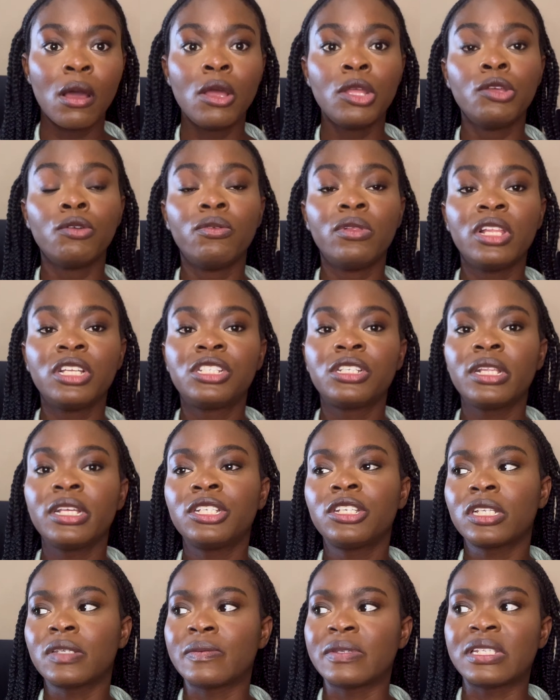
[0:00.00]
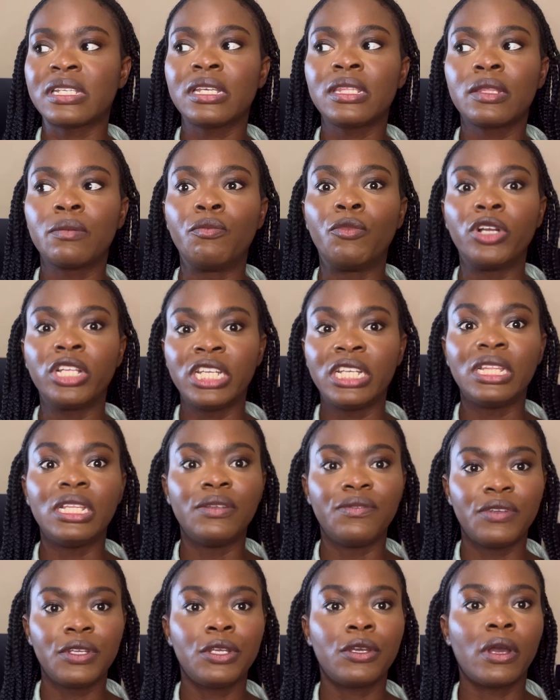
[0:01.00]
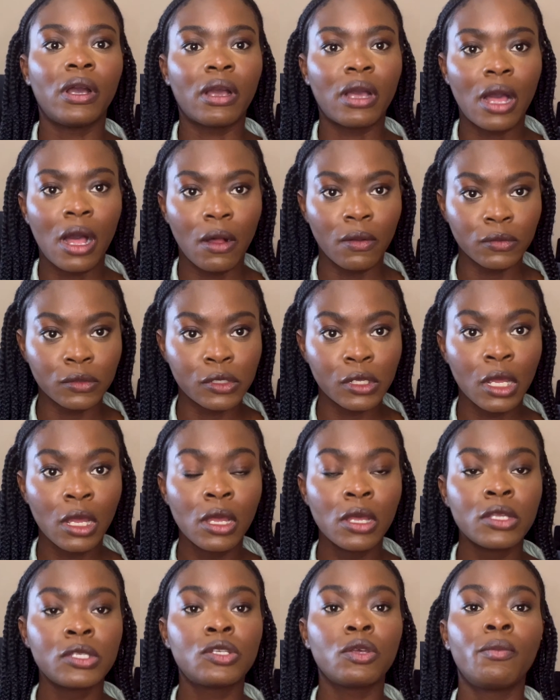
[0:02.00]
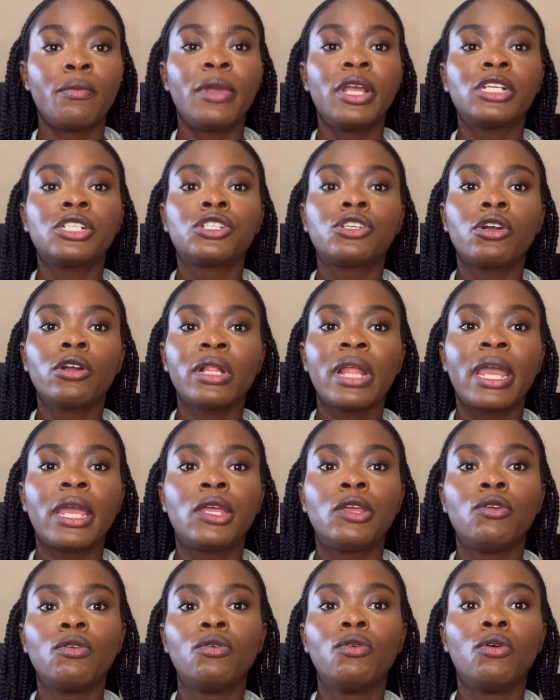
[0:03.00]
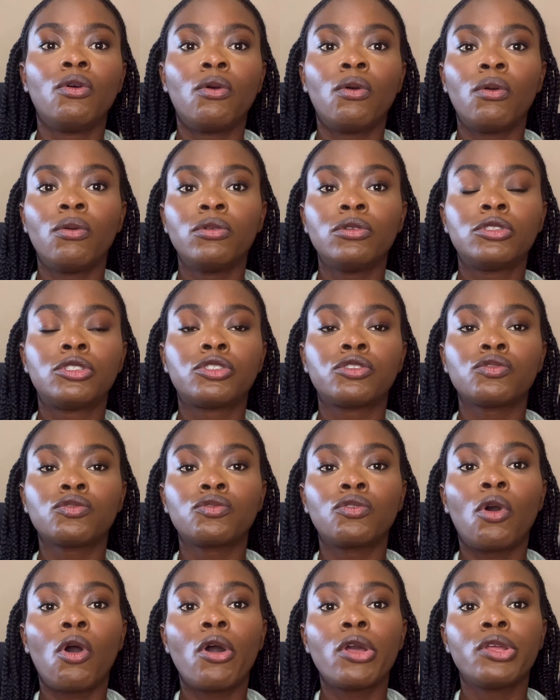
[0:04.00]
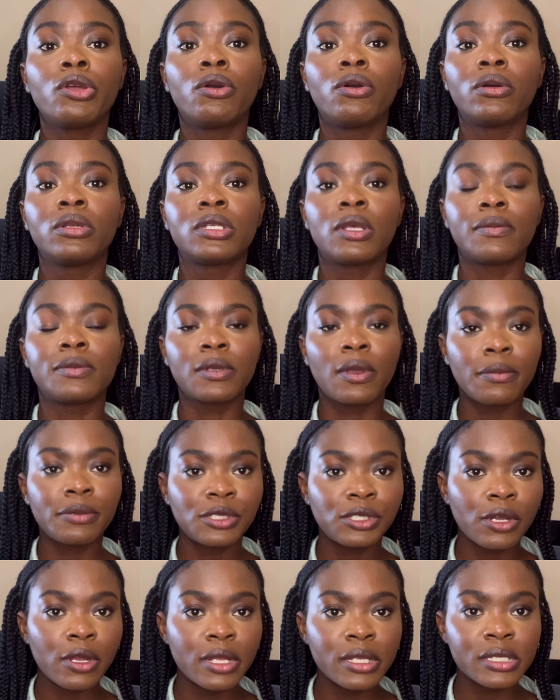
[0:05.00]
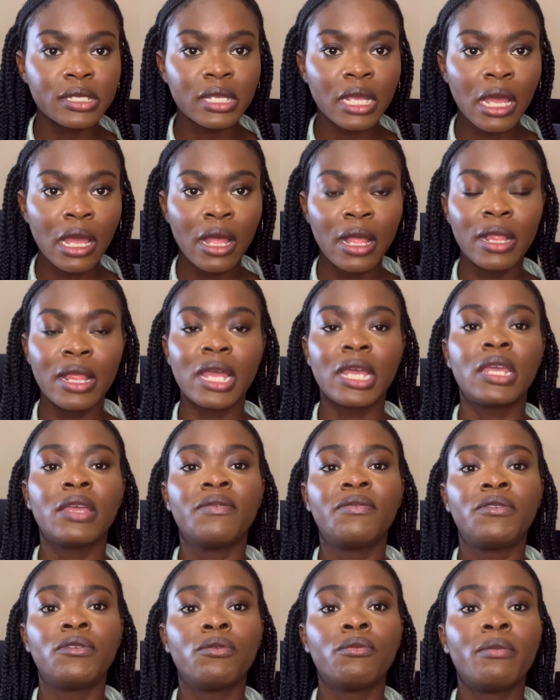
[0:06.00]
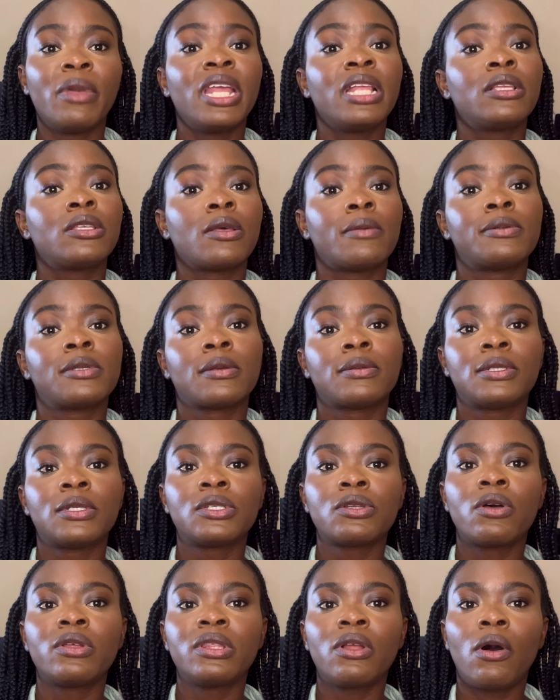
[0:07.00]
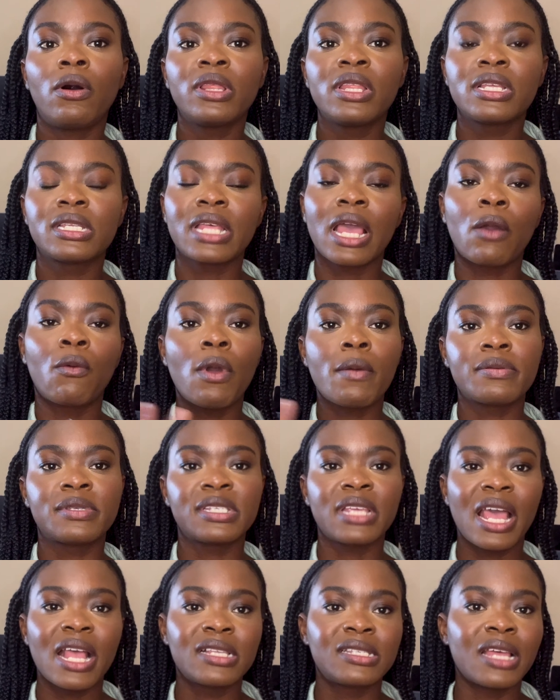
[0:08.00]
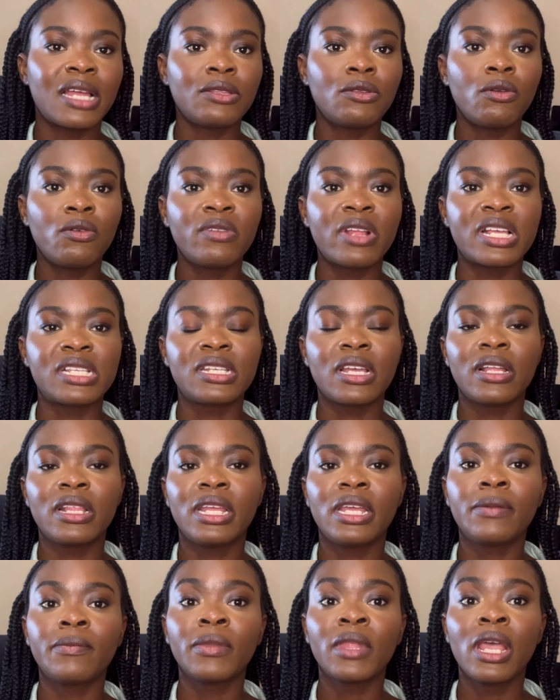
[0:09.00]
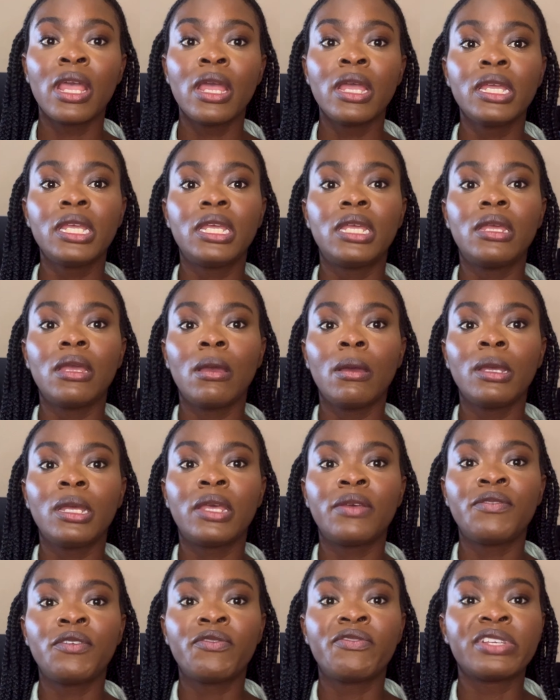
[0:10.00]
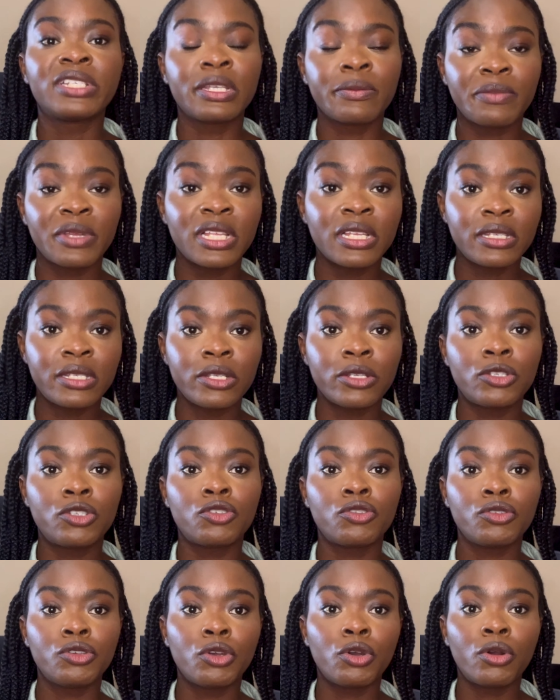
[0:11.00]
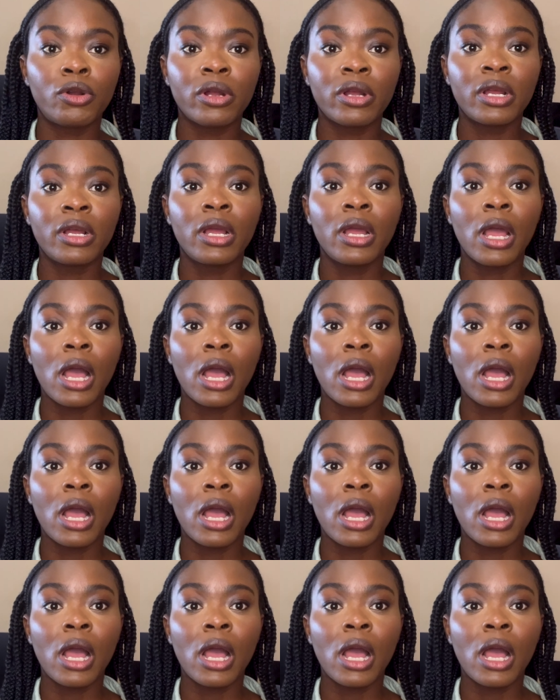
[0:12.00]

You will literally just be seeing the money leaving your account. So make sure like you go through all your subscriptions. Like if you made subscriptions on all these like websites that don't necessarily give you visibility to your